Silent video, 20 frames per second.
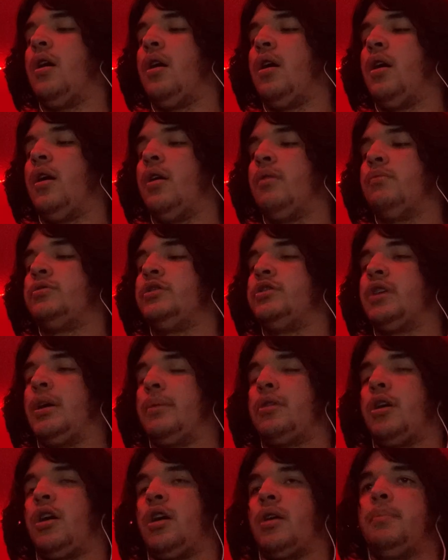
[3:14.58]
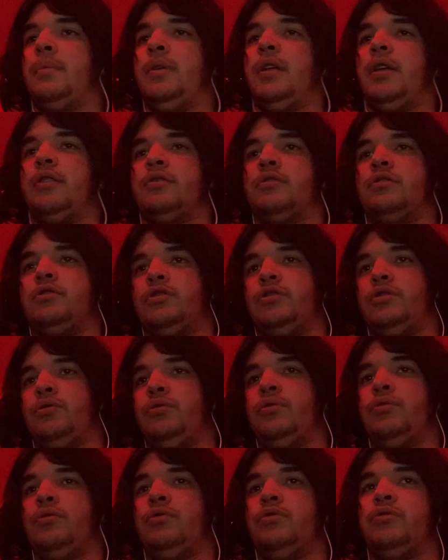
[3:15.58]
Um, she stopped talking to me like
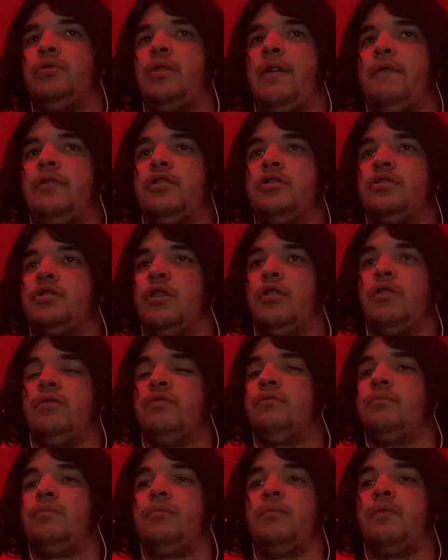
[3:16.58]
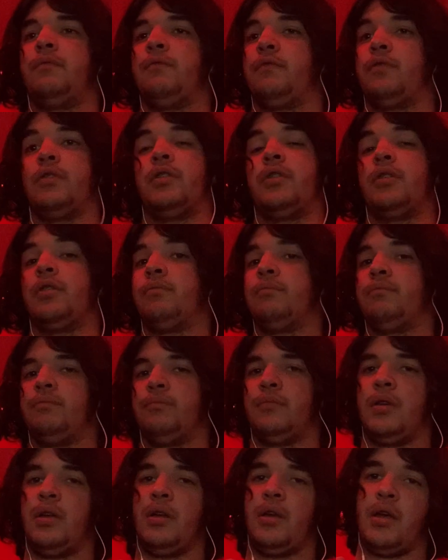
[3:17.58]
two two and a half years ago, for
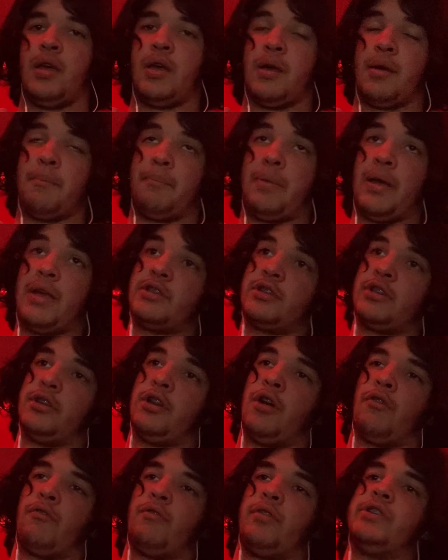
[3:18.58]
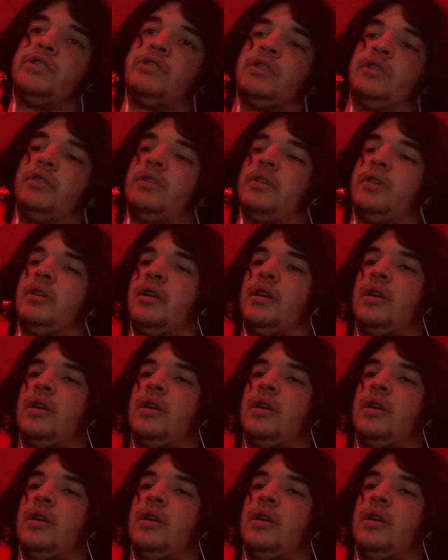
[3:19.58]
basically no reason.